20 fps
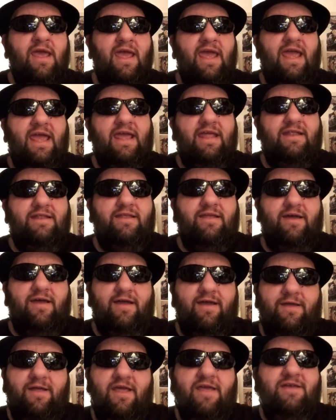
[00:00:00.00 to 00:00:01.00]
And
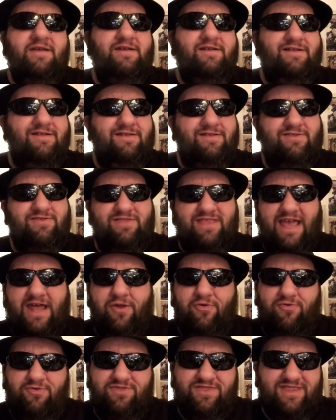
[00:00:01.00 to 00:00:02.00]
uh, that
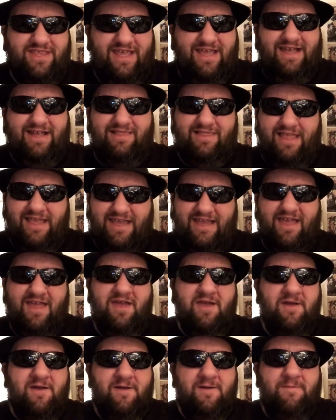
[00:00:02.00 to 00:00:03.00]
whole thing, like
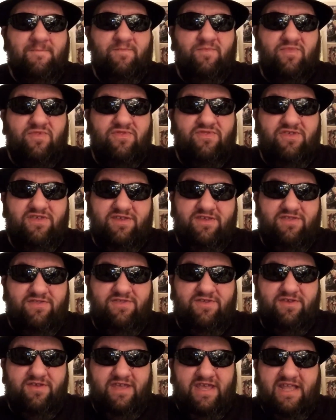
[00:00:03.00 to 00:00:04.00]
the,
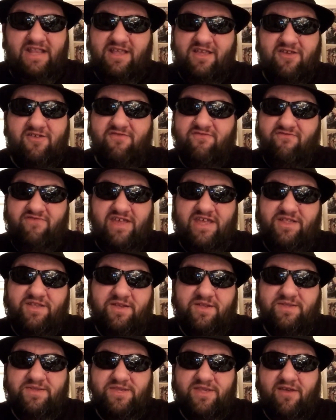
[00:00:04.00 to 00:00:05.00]
the
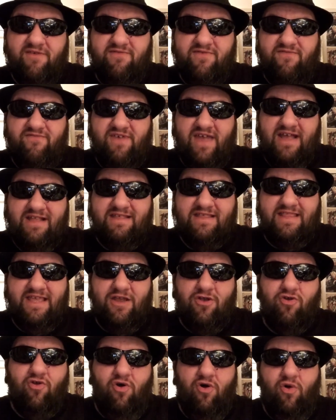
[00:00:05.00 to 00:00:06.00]
inconvenience of the fact that they
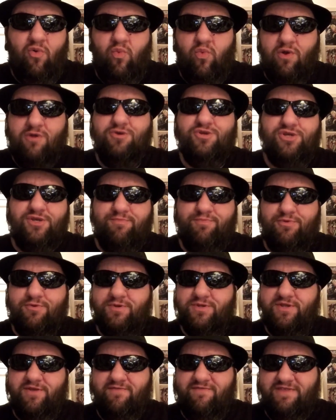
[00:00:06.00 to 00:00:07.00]
are all
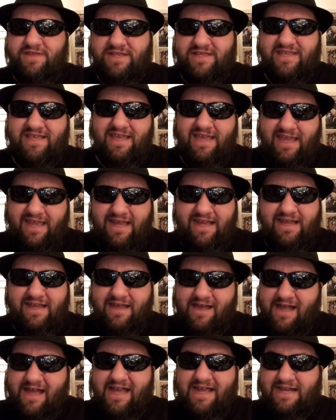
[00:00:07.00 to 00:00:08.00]
worshipers of this king
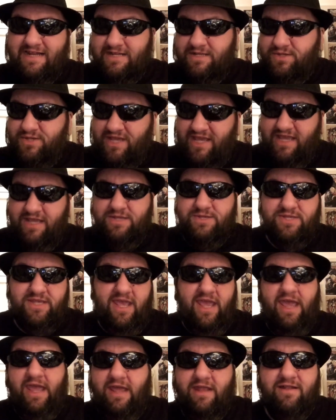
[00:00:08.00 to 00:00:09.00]
guy and it's his
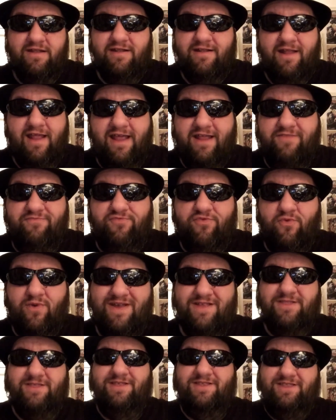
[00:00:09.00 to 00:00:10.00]
head, and the
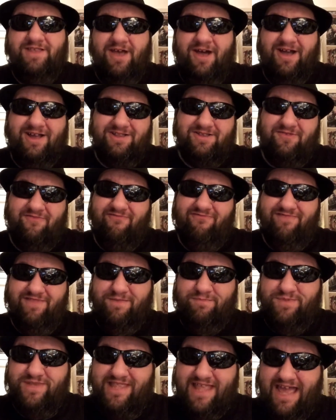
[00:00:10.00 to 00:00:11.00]
way the Doctor
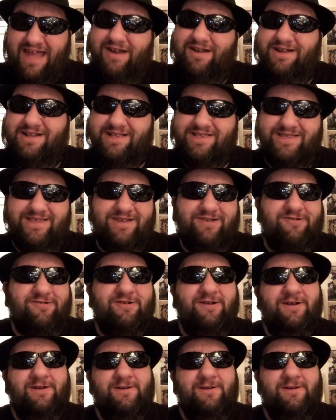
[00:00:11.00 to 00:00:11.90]
flips that on its ear,